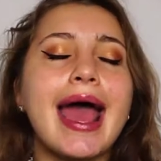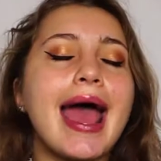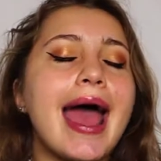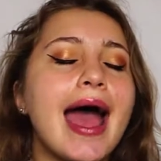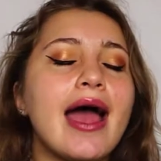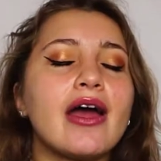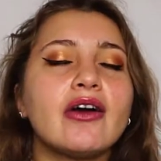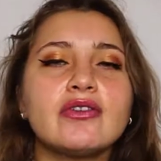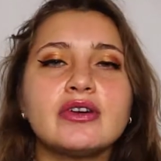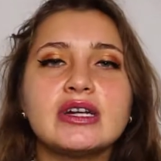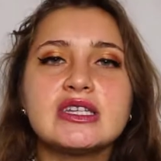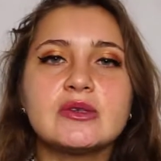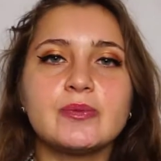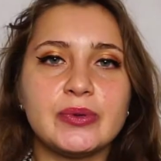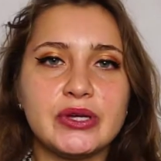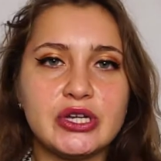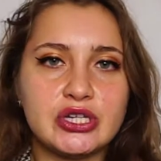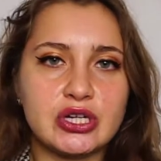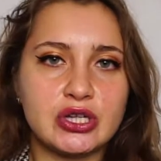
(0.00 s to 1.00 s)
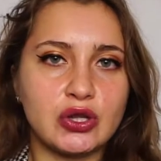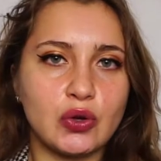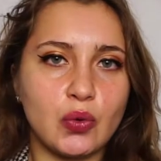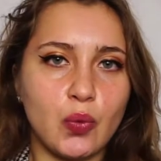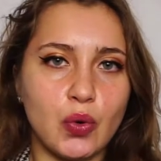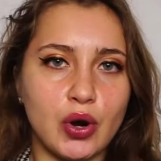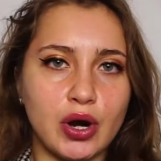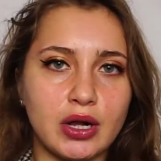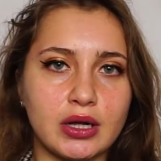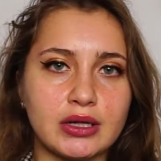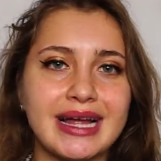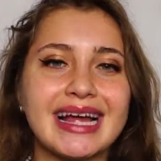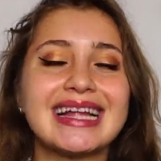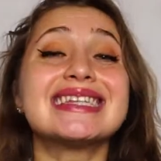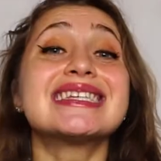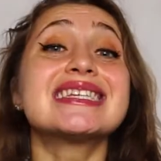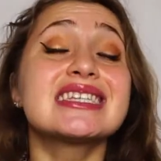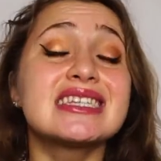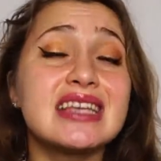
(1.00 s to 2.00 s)
every speech in the world
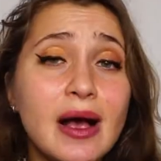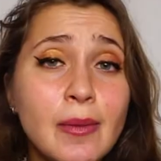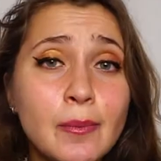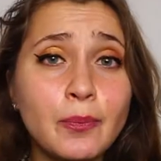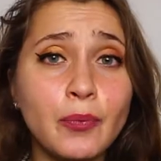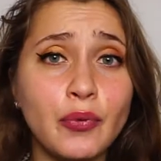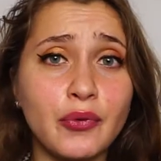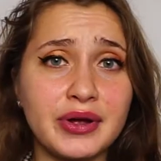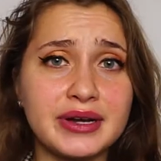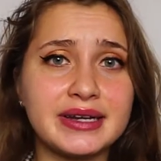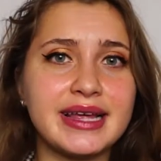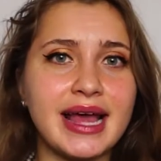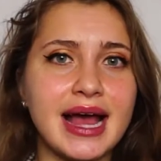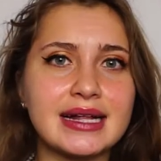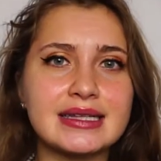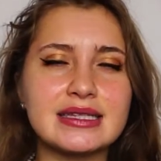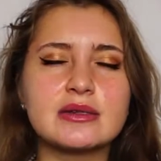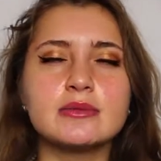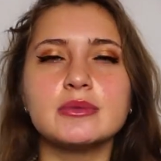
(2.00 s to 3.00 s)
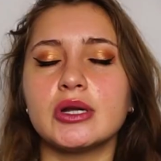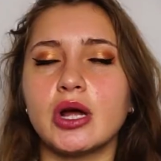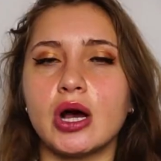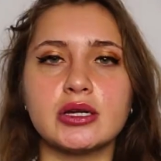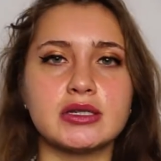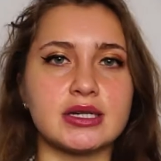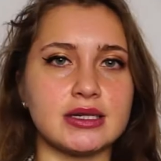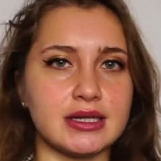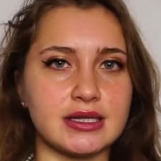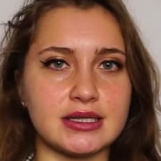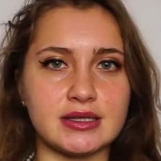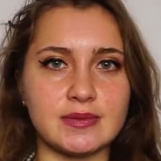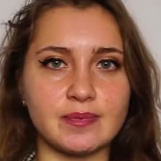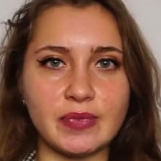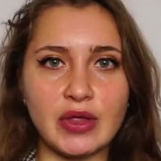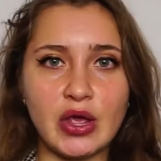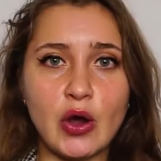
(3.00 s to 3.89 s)
at some point gets monotonous,